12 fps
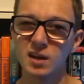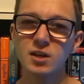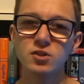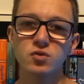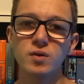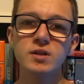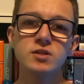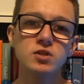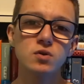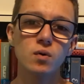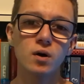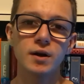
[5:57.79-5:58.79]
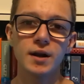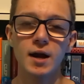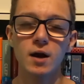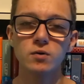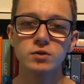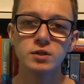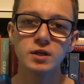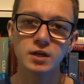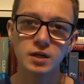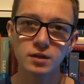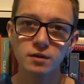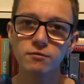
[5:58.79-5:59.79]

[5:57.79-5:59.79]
It trains you on how to get in the